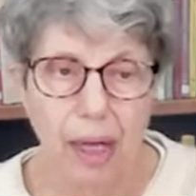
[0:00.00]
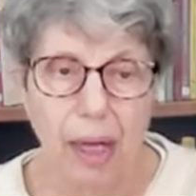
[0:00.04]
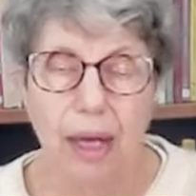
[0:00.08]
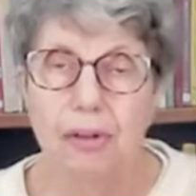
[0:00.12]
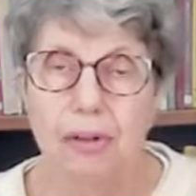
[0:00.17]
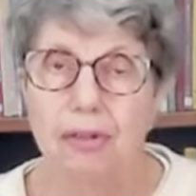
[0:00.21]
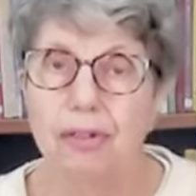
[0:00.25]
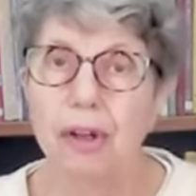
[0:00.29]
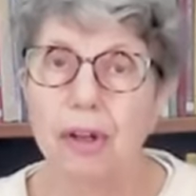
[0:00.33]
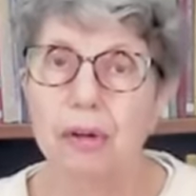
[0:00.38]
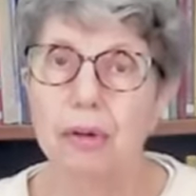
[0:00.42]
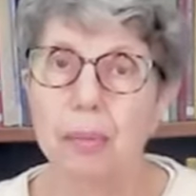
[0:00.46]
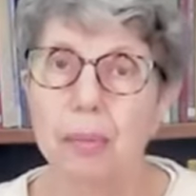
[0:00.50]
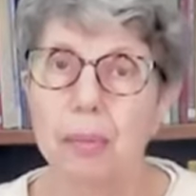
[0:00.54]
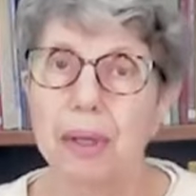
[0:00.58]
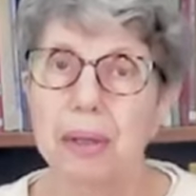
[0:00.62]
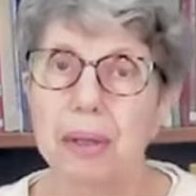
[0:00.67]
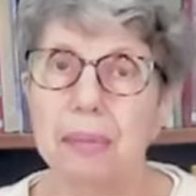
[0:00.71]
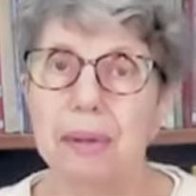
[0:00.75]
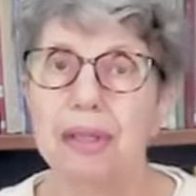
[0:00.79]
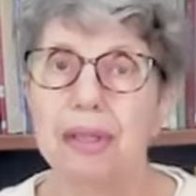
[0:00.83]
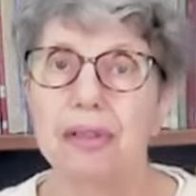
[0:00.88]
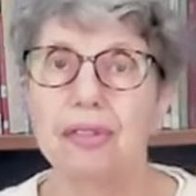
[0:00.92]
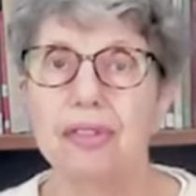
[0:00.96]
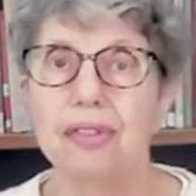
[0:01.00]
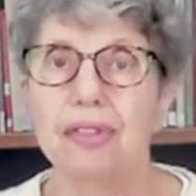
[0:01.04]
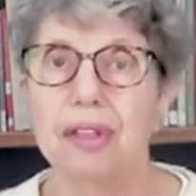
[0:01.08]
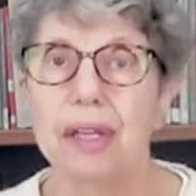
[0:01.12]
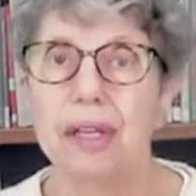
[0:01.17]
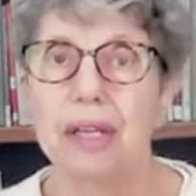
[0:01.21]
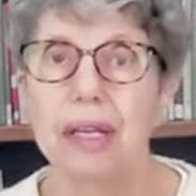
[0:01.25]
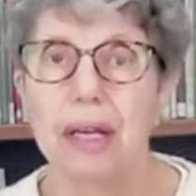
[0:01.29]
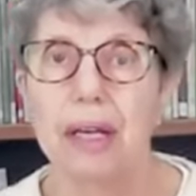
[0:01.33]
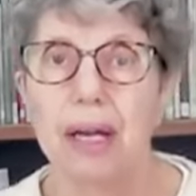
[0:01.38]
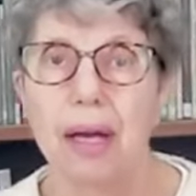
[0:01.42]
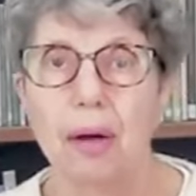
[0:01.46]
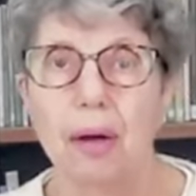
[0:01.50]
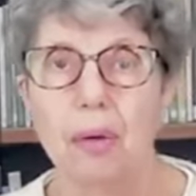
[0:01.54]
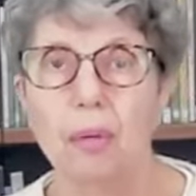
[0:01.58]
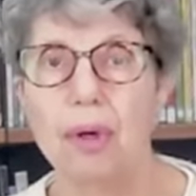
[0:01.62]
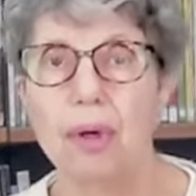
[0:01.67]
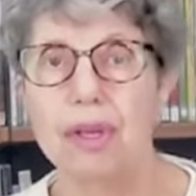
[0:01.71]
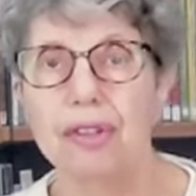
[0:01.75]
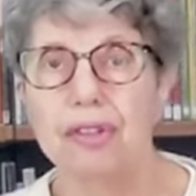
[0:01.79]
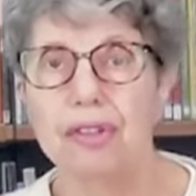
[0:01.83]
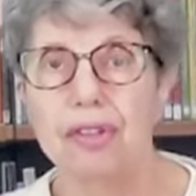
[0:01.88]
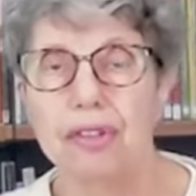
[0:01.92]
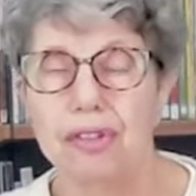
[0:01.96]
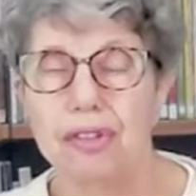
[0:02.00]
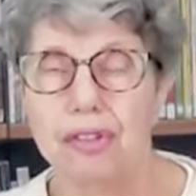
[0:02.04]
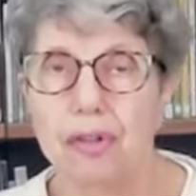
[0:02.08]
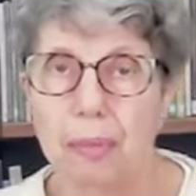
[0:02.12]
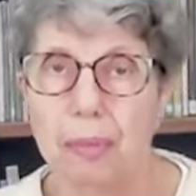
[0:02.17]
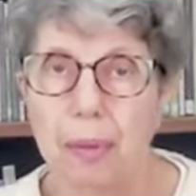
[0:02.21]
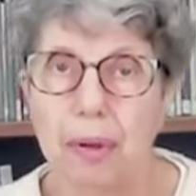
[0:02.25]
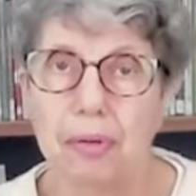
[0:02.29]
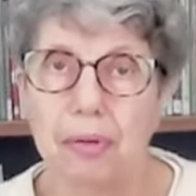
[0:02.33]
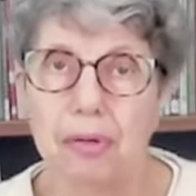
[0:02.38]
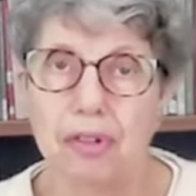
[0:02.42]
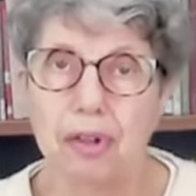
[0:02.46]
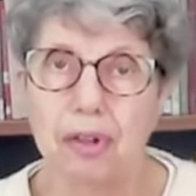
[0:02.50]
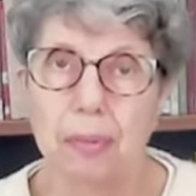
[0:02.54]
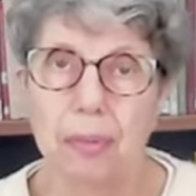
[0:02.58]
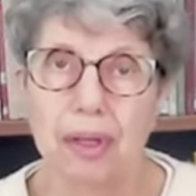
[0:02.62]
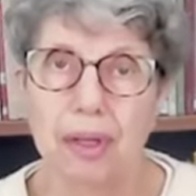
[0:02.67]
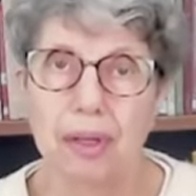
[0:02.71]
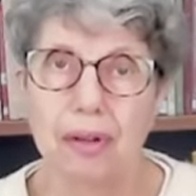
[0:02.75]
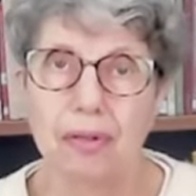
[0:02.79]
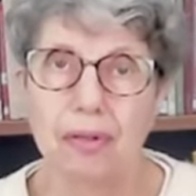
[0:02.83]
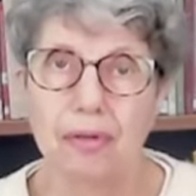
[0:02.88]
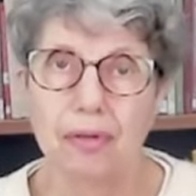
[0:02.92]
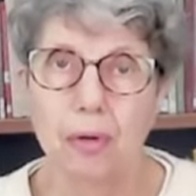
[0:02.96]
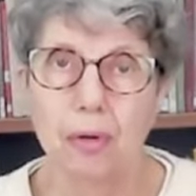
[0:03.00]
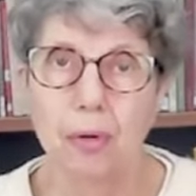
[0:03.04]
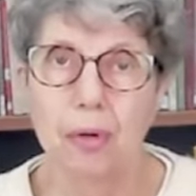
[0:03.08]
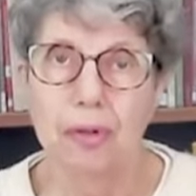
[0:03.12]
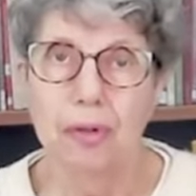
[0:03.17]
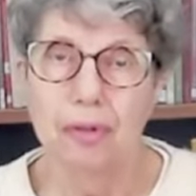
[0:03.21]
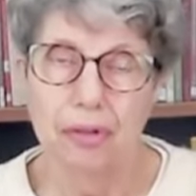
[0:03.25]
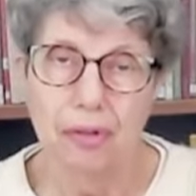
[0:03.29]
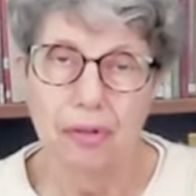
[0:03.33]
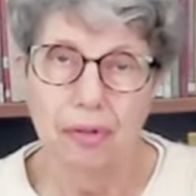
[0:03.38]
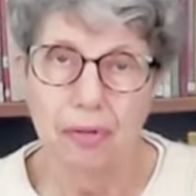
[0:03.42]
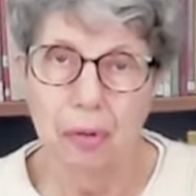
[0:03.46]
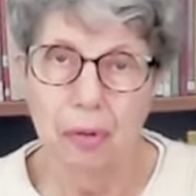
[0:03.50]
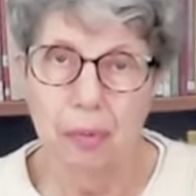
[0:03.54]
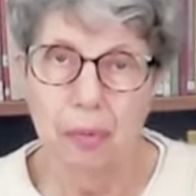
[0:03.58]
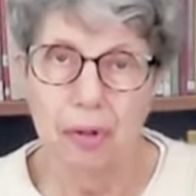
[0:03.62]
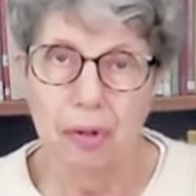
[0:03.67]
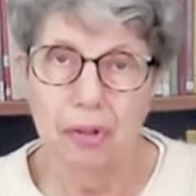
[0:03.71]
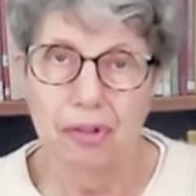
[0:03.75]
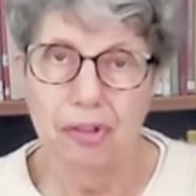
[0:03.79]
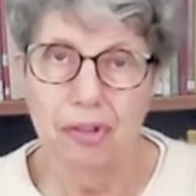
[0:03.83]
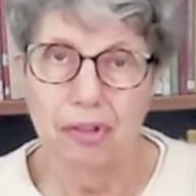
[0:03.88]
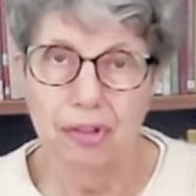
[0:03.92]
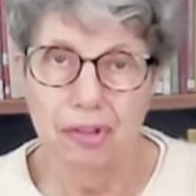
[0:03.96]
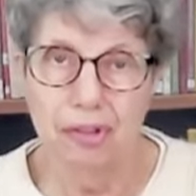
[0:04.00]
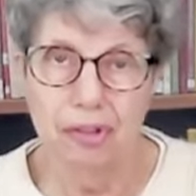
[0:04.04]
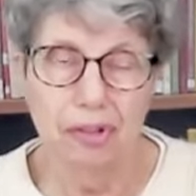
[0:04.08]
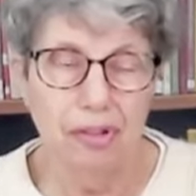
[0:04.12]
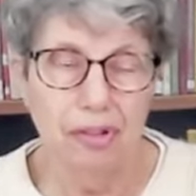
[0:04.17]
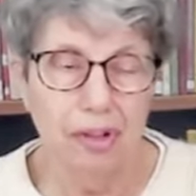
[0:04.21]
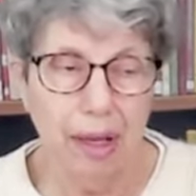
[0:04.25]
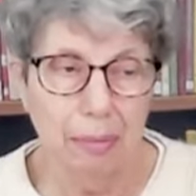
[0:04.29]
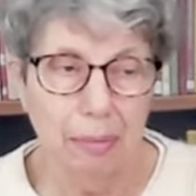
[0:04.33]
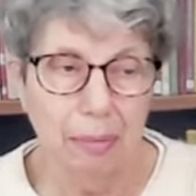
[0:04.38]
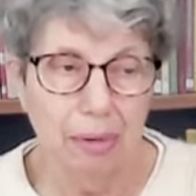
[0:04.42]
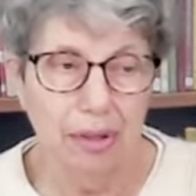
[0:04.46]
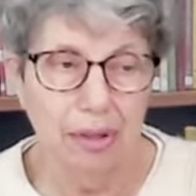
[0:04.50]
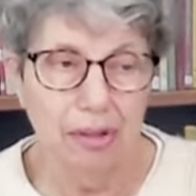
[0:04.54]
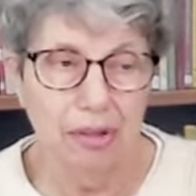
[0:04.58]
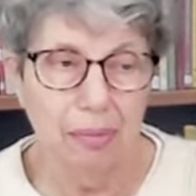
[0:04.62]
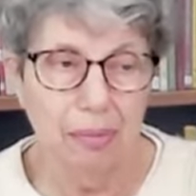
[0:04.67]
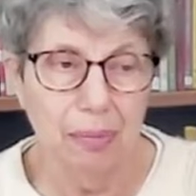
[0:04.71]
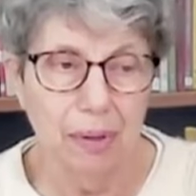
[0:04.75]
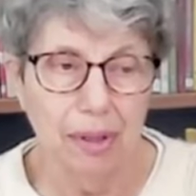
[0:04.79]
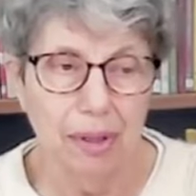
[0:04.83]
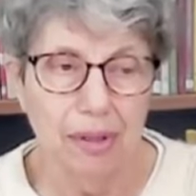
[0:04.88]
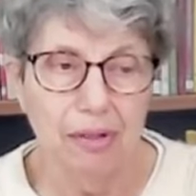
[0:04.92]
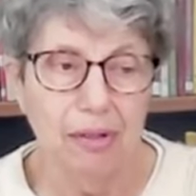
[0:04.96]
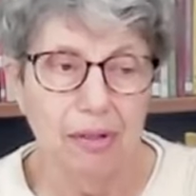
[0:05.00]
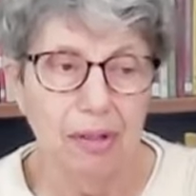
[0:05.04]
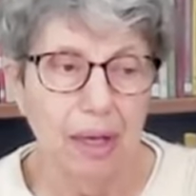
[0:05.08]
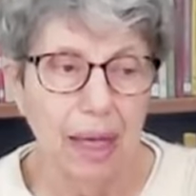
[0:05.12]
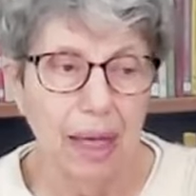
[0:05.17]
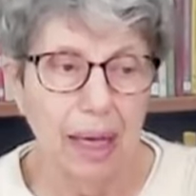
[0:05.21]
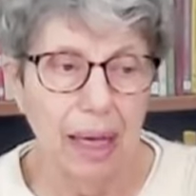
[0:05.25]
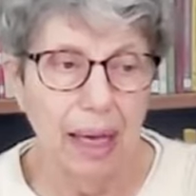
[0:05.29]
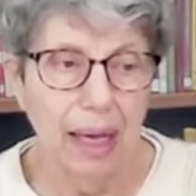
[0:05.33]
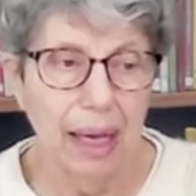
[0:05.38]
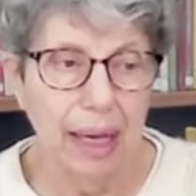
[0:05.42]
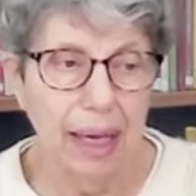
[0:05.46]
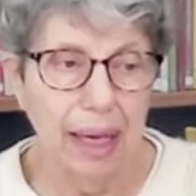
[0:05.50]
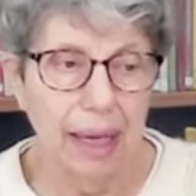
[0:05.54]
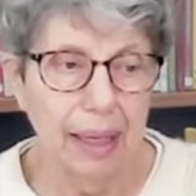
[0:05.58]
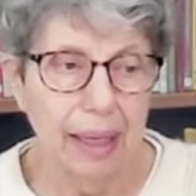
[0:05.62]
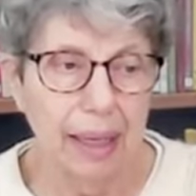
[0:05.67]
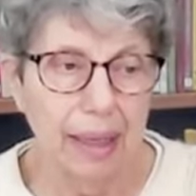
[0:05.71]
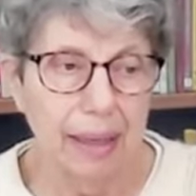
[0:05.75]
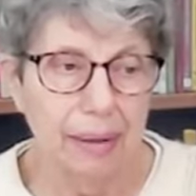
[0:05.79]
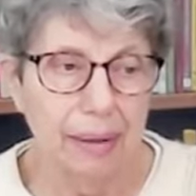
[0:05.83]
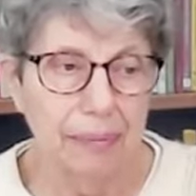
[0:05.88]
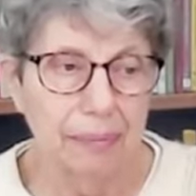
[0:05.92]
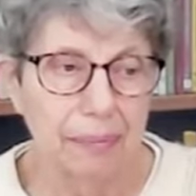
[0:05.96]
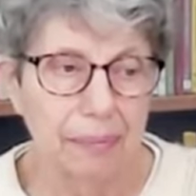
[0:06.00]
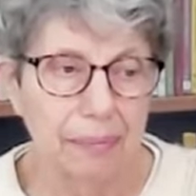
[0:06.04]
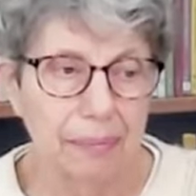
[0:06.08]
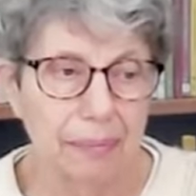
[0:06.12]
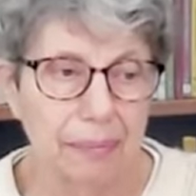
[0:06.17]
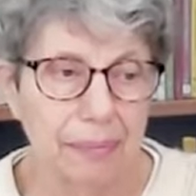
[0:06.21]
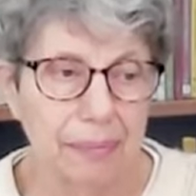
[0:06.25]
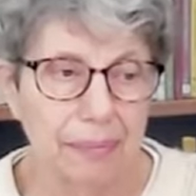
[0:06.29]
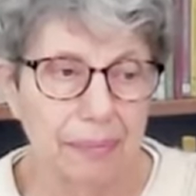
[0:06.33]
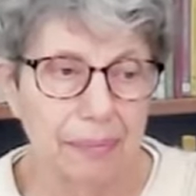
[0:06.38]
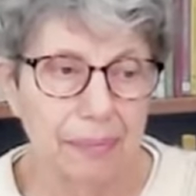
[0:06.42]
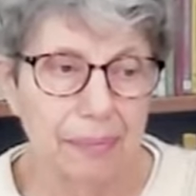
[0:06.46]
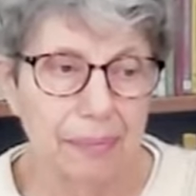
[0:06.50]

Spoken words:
So the BBC, which is supposed to be the voice of the British establishment, it's